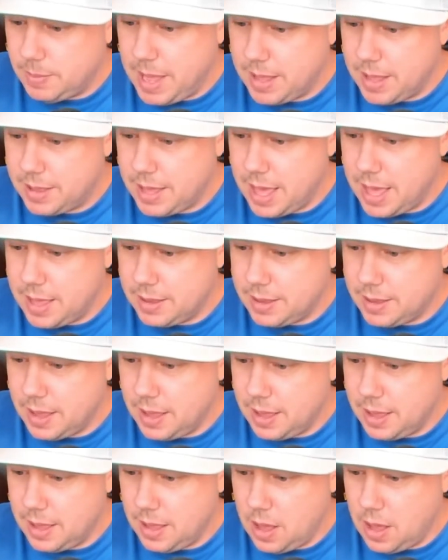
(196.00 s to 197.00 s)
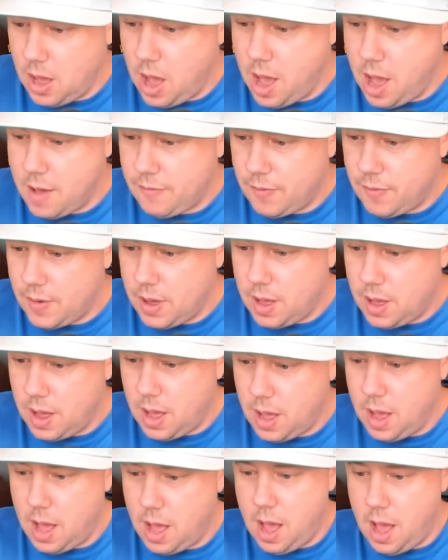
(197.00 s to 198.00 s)
says off
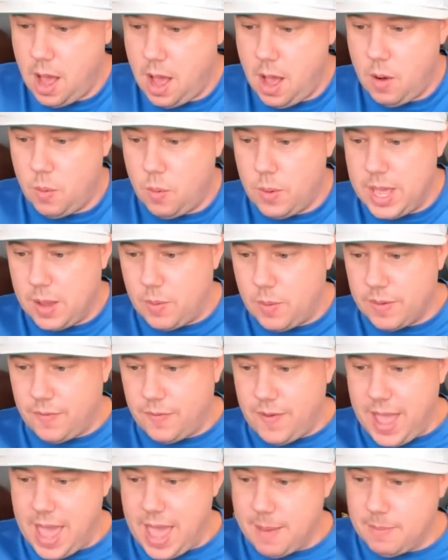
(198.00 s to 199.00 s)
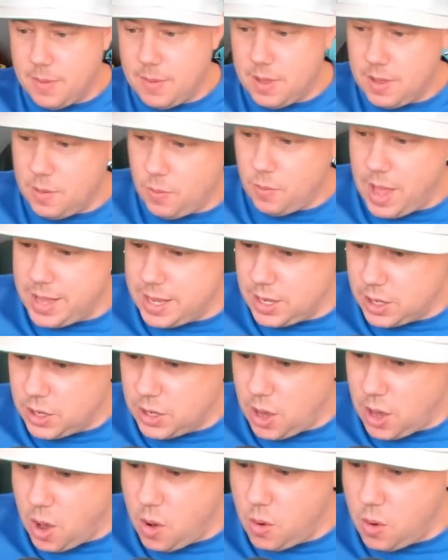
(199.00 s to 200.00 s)
a week with fam, ready to
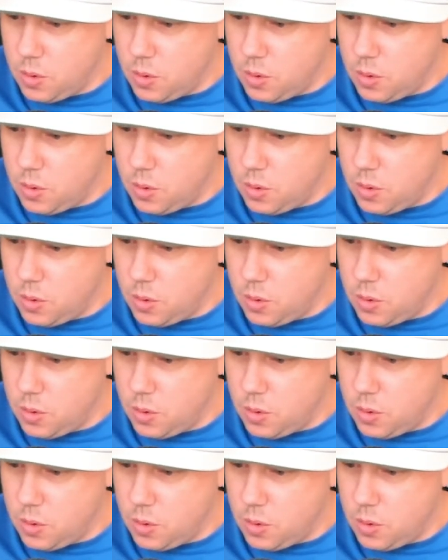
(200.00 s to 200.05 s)
go.